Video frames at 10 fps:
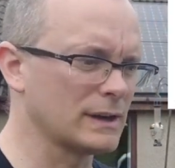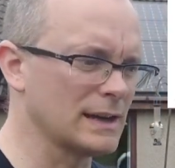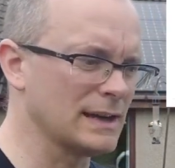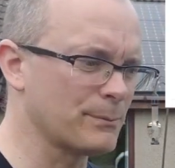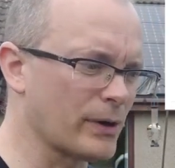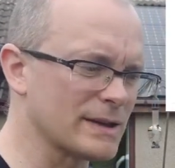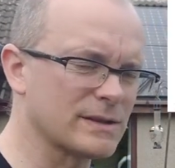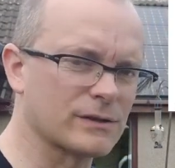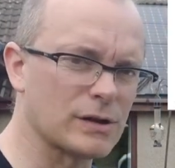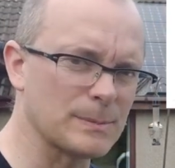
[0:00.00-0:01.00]
The price
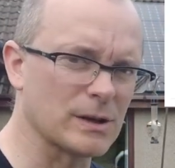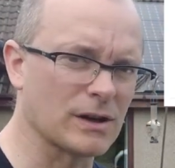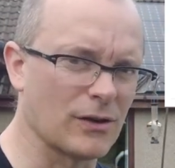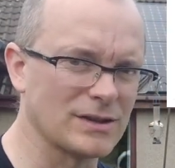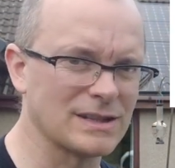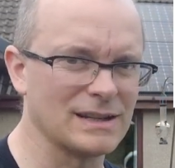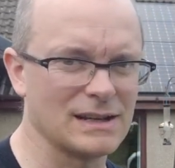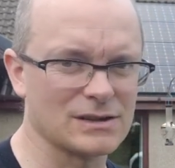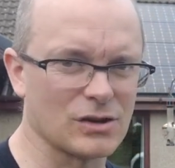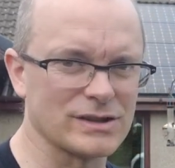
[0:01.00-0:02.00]
of cryptocurrency
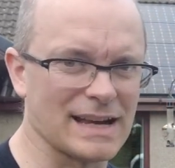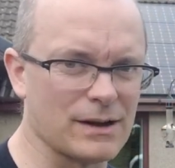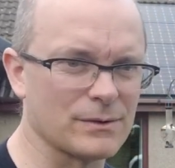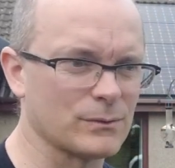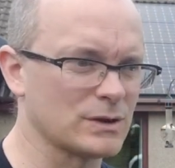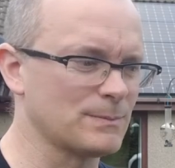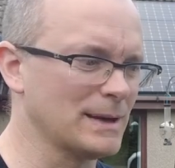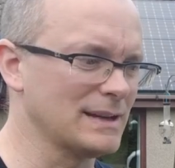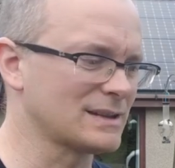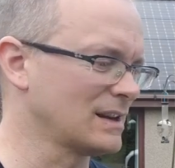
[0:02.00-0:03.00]
has gone down, which
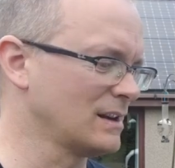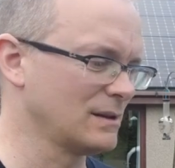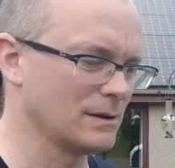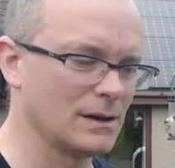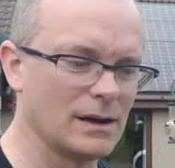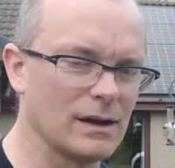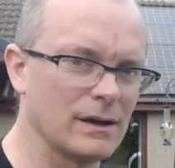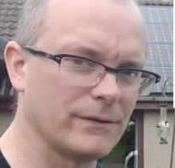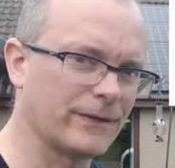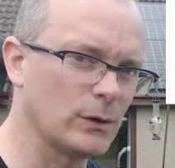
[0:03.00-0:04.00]
means
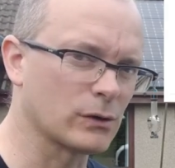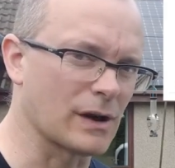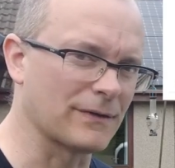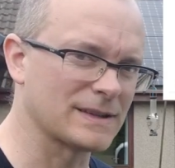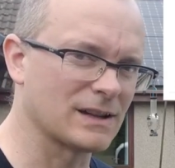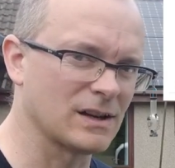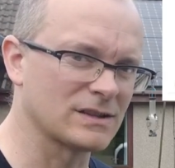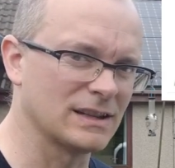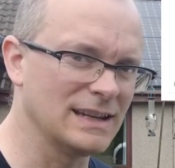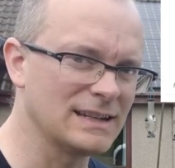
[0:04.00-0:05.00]
uh, fewer graphics
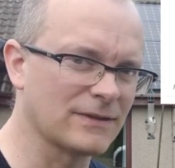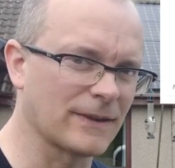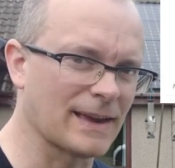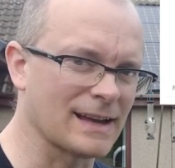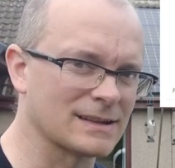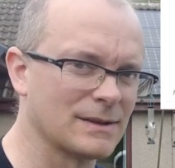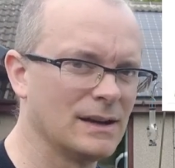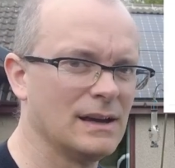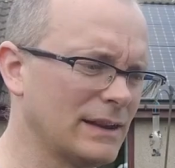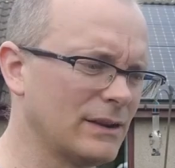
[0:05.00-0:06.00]
cards are needed for that.
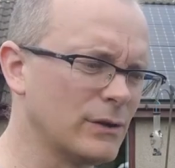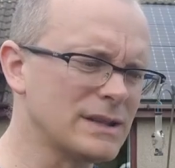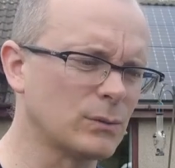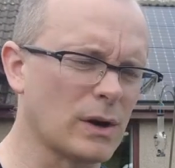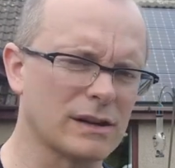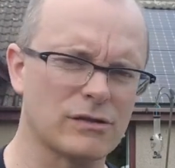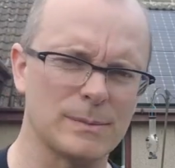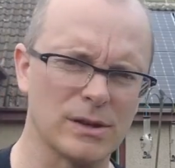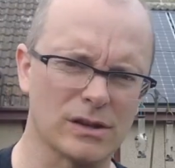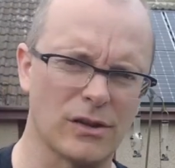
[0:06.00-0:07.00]
And the reason why
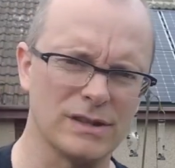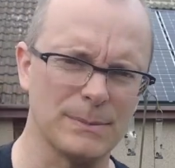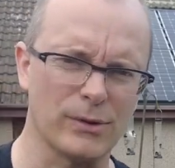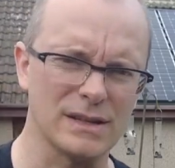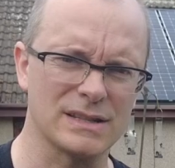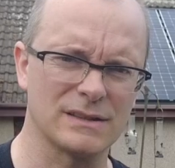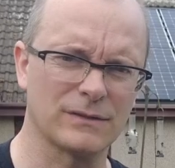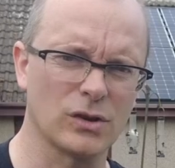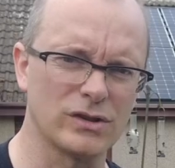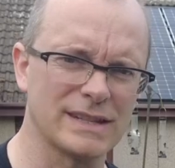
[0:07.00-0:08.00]
cryptocurrency prices
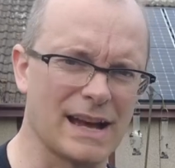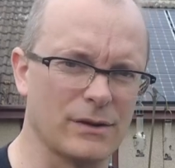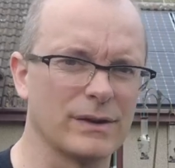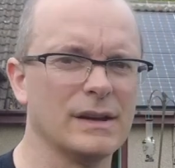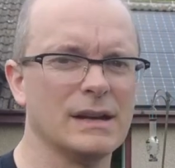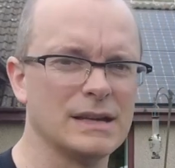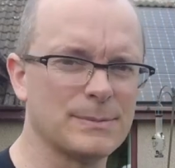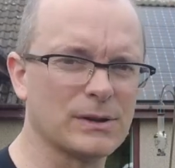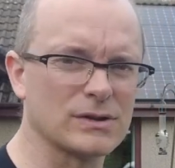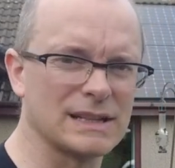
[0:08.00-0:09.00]
have gone down is
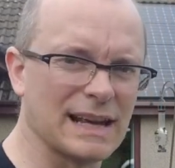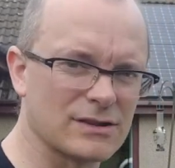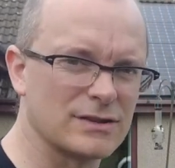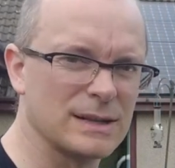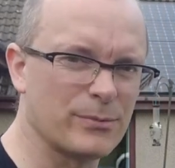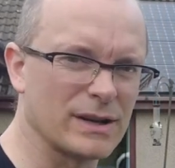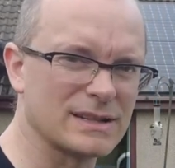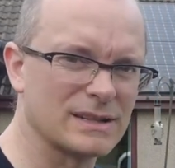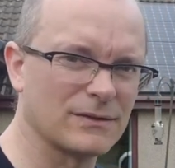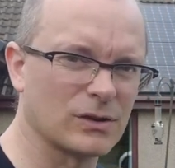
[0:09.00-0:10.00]
because electricity
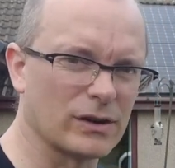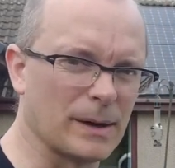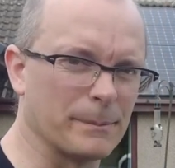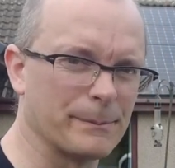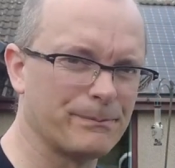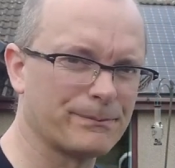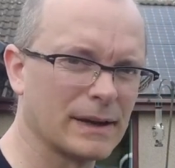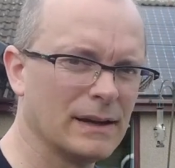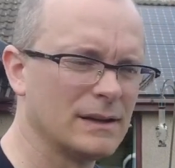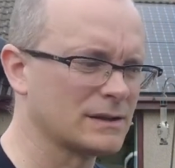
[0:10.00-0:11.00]
prices have gone up.
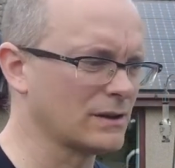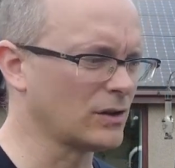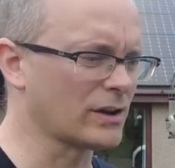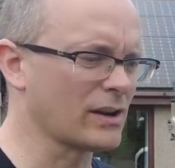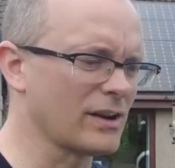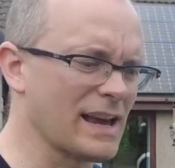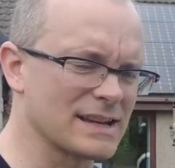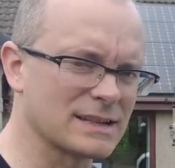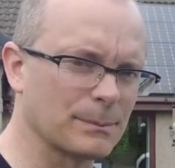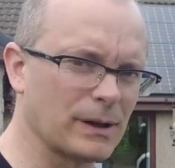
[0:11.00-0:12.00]
So not only
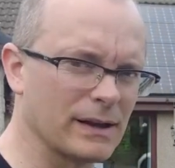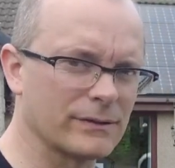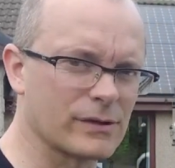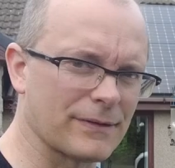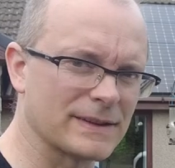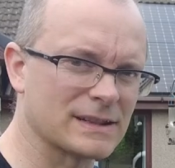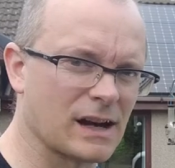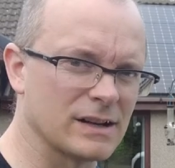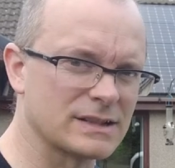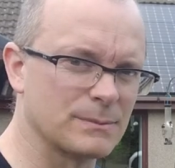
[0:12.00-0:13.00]
has supply of graphics
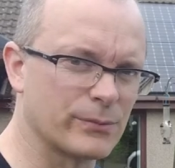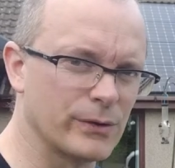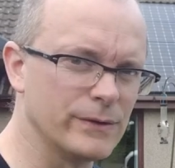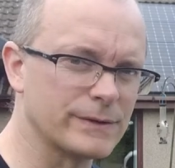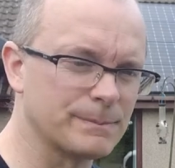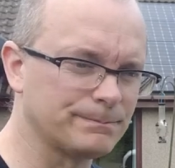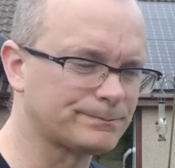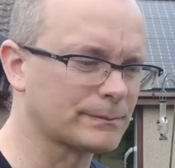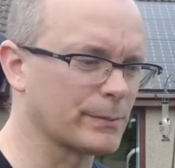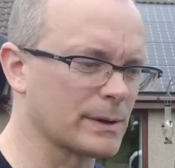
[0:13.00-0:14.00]
cards improved,
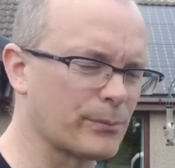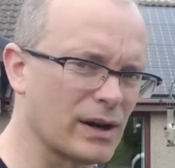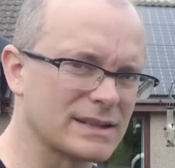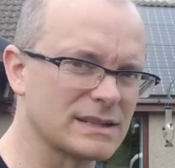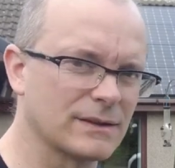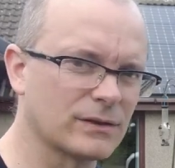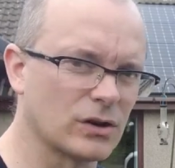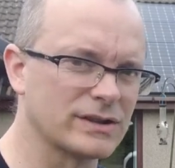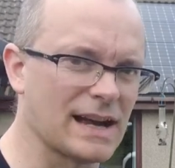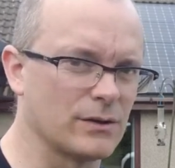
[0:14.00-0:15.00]
but the prices have
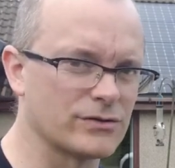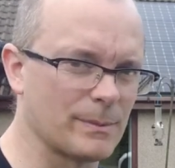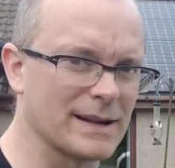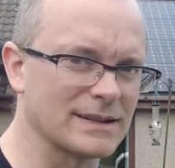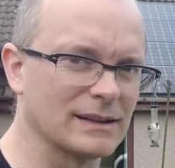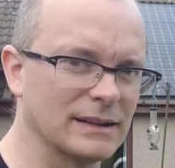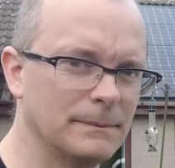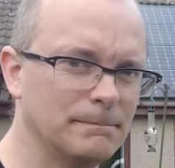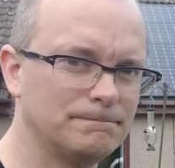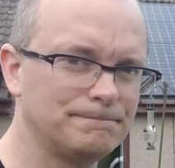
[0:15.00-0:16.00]
gone down dramatically.